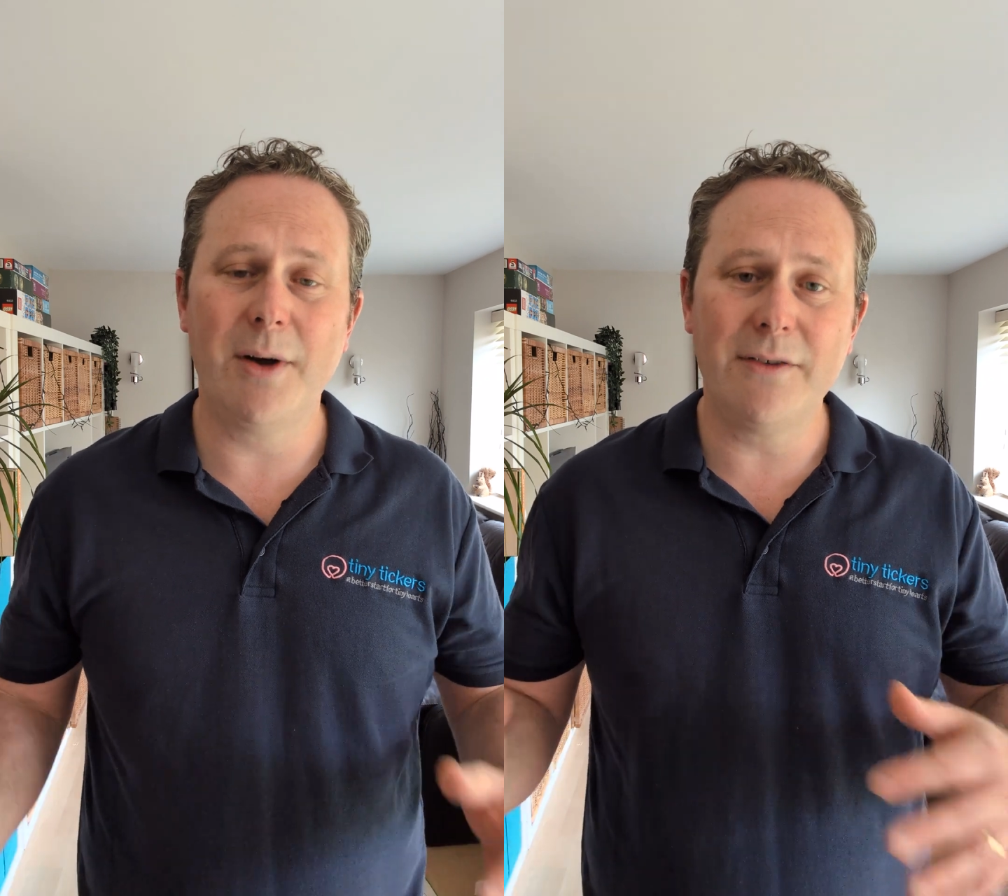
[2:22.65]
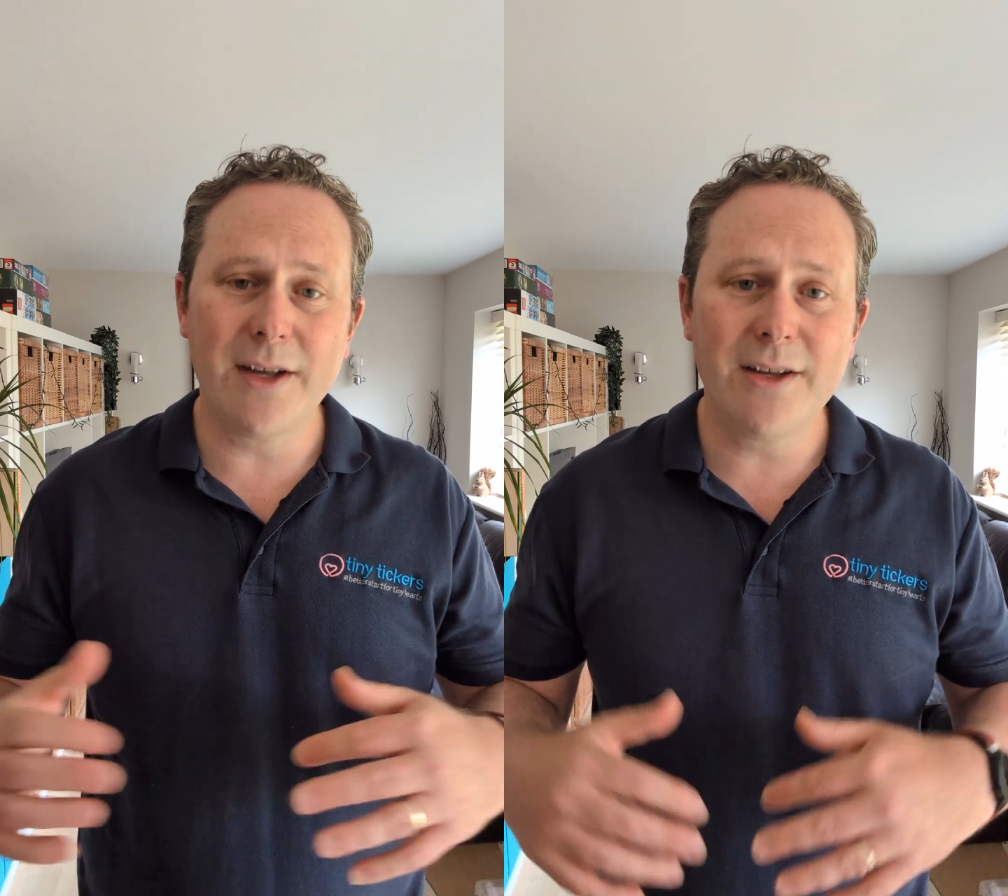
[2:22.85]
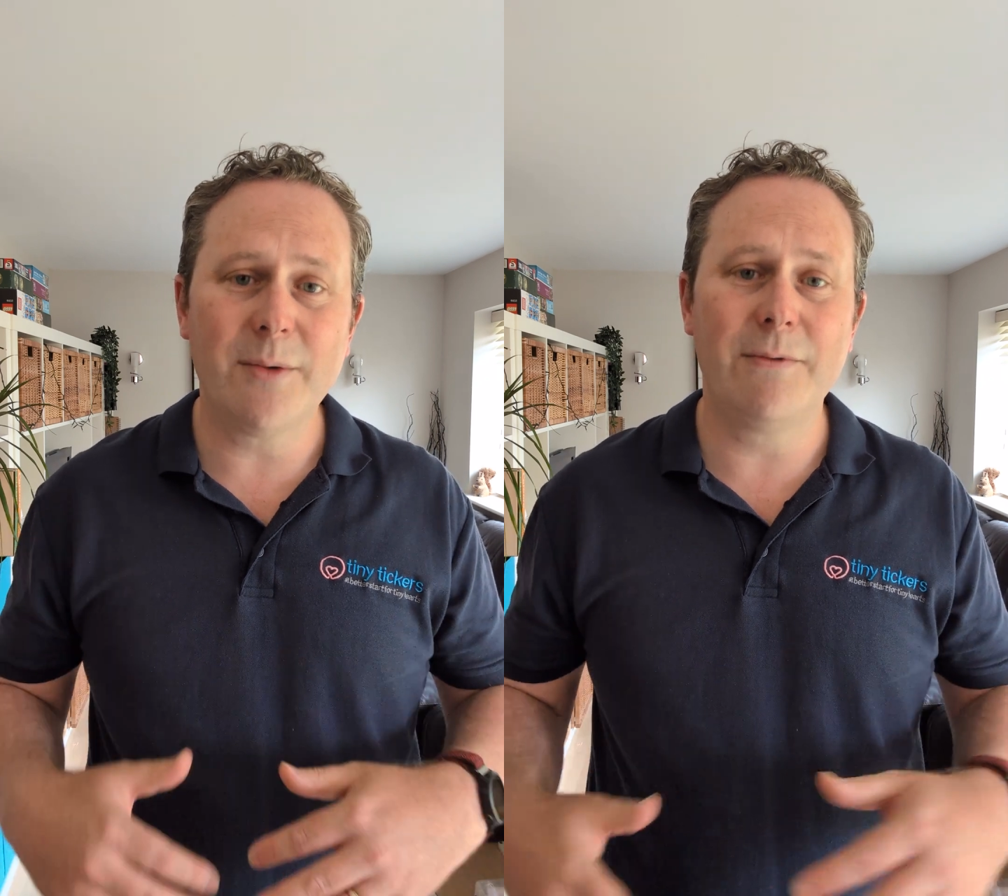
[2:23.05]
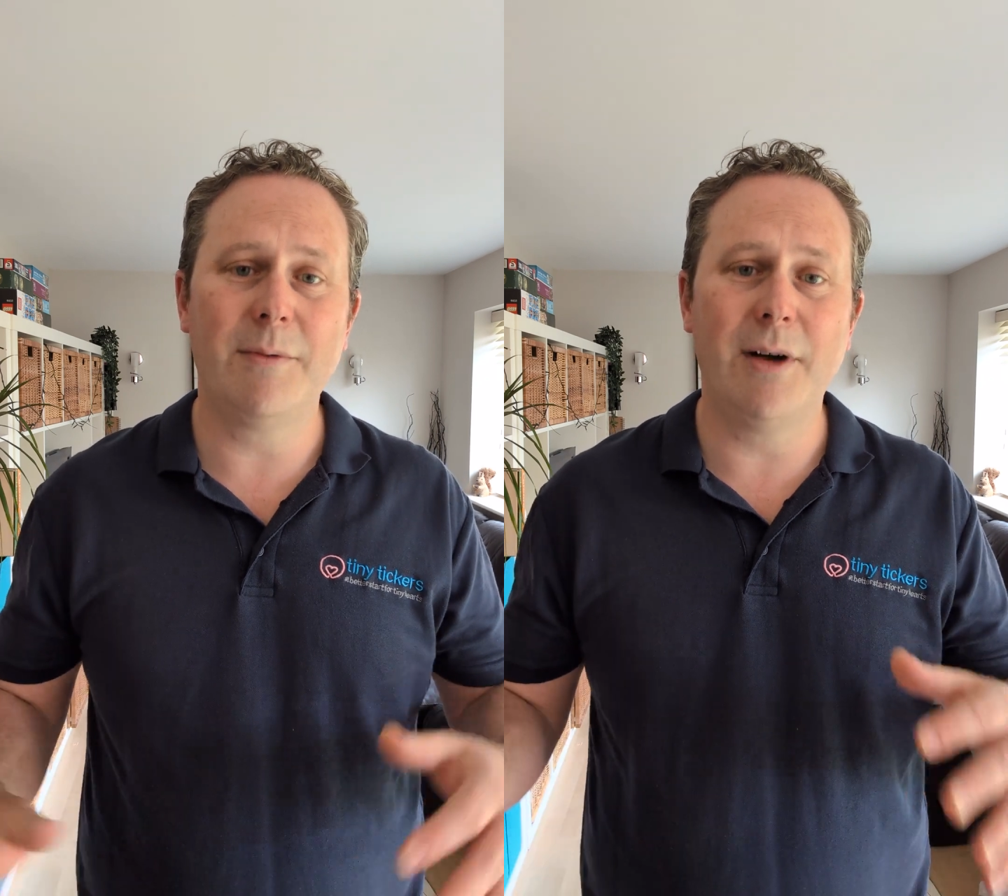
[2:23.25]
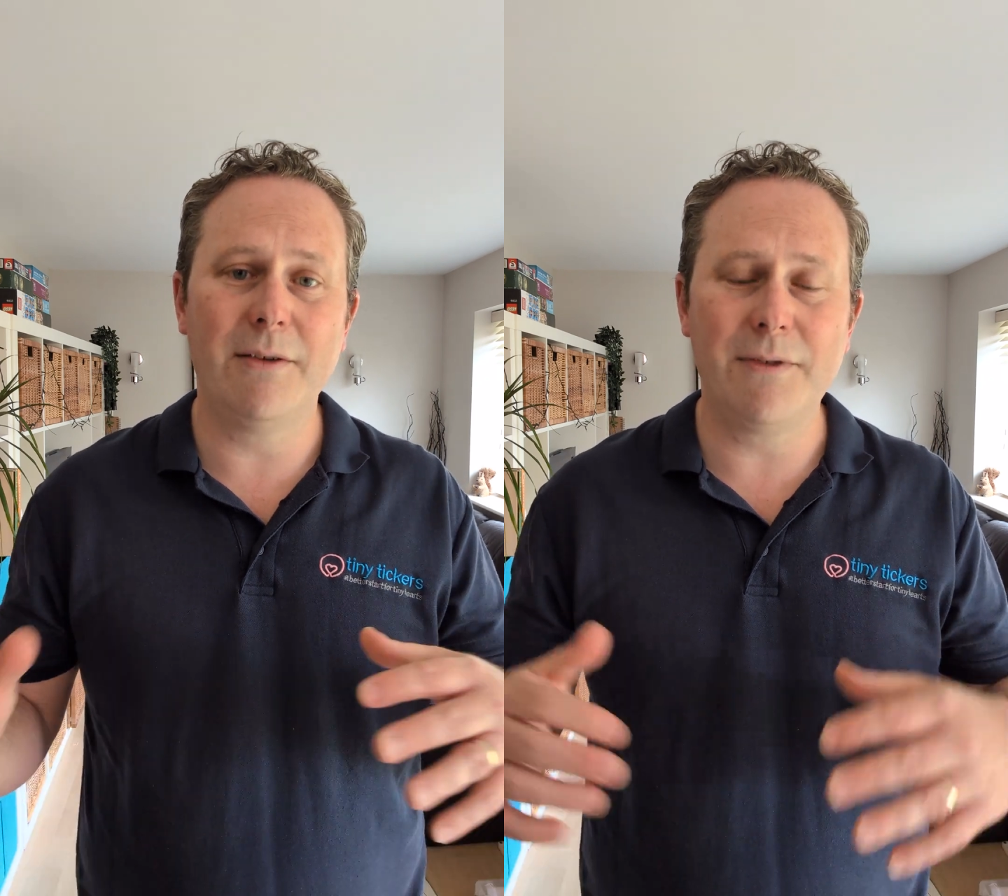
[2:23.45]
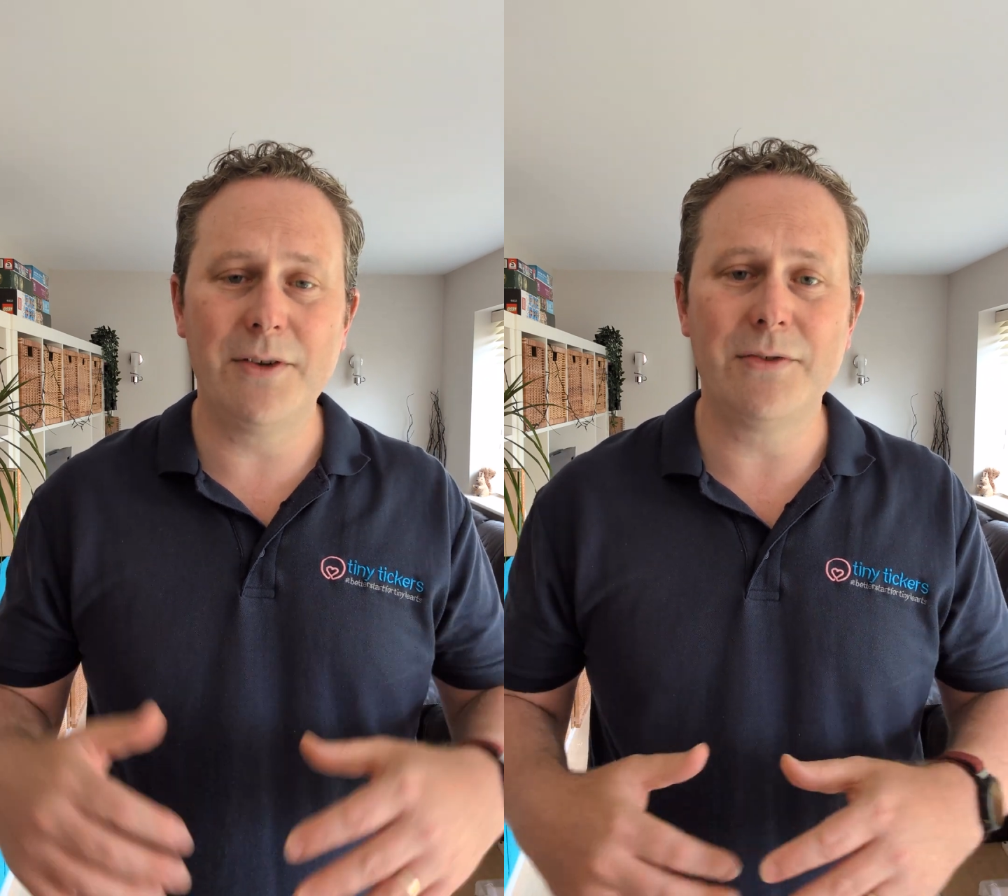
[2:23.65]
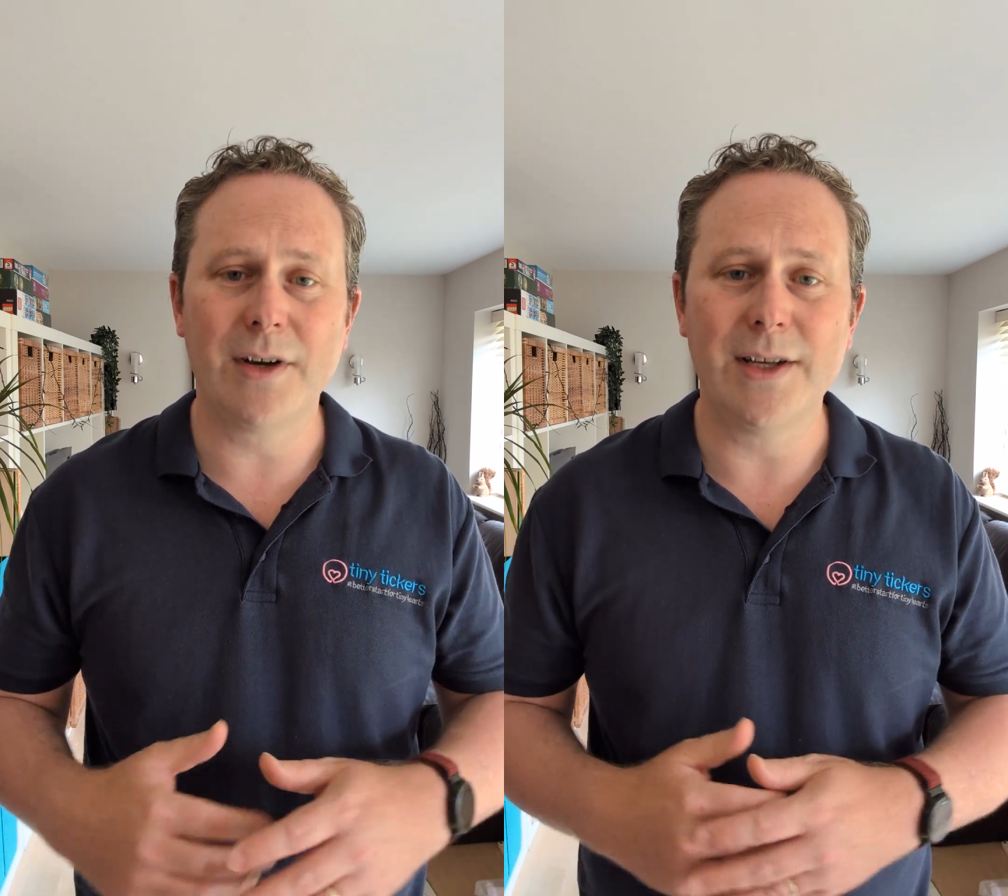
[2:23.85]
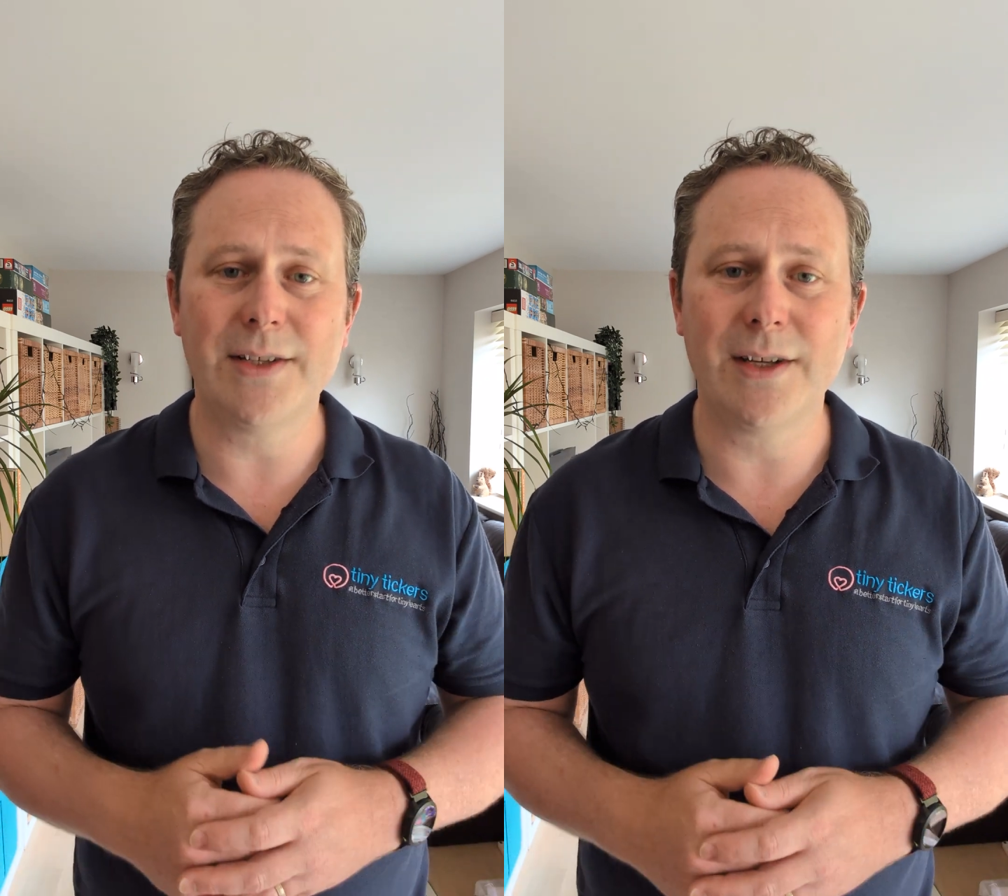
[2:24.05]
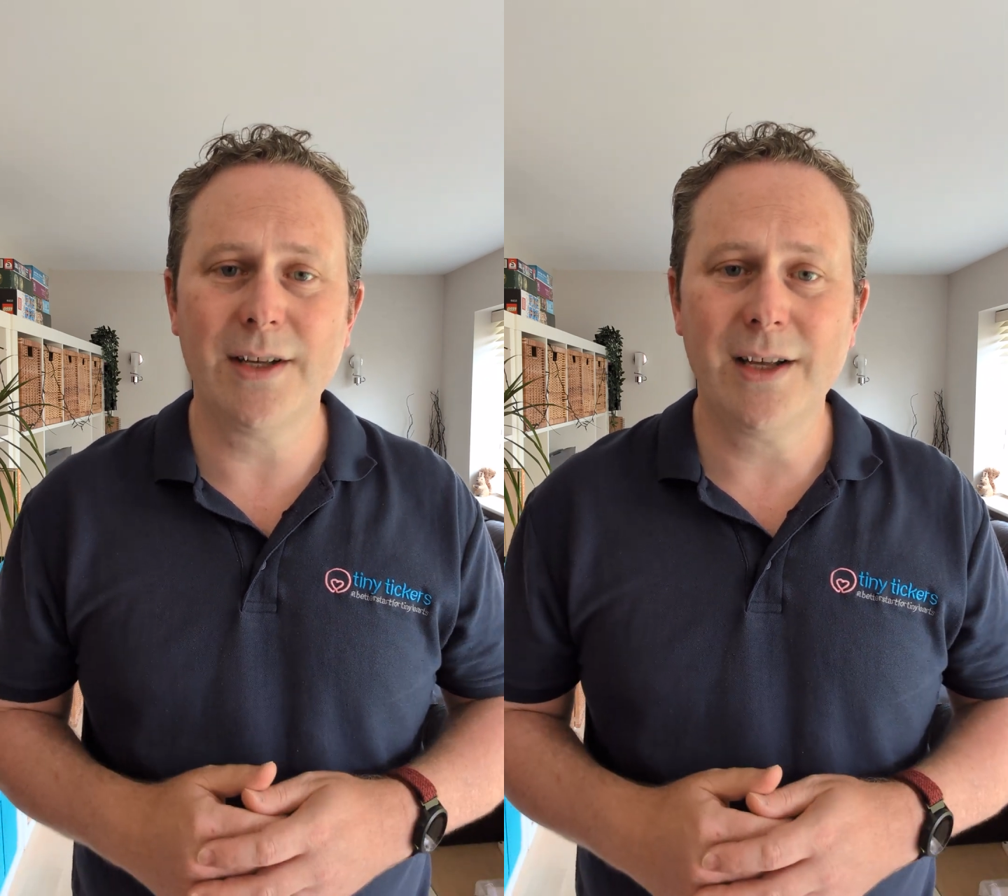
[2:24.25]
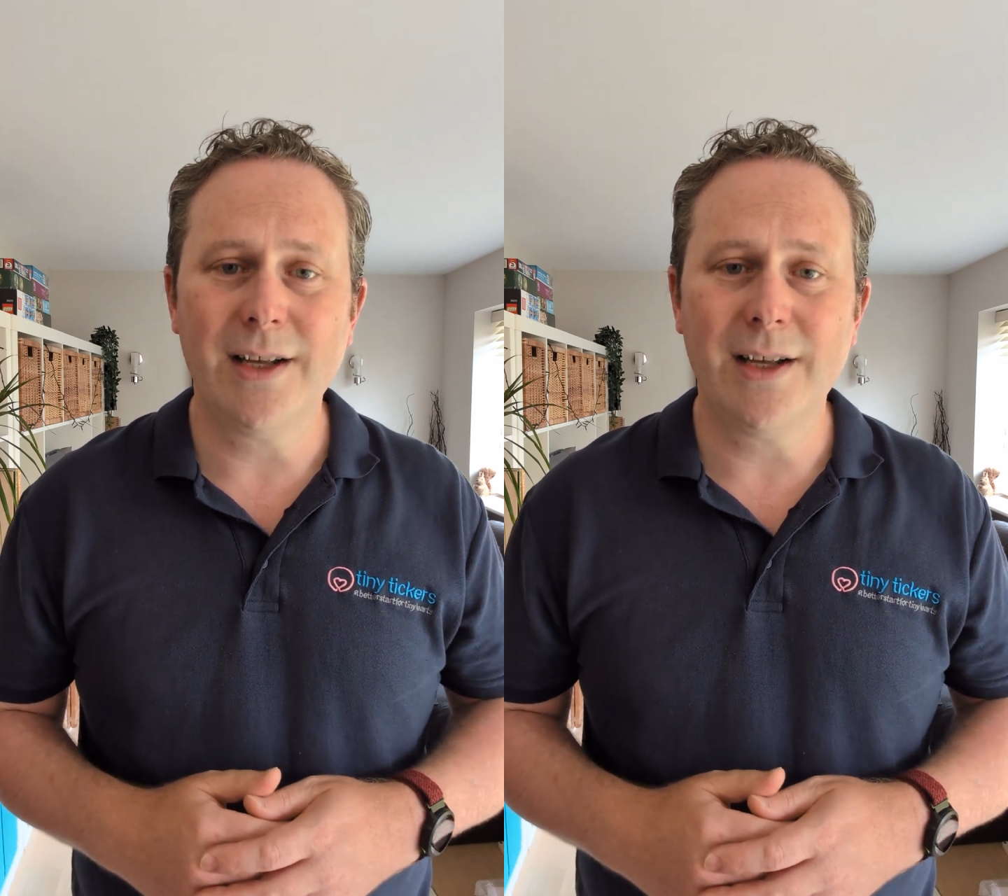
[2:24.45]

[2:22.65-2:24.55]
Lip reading: our income from our fundraising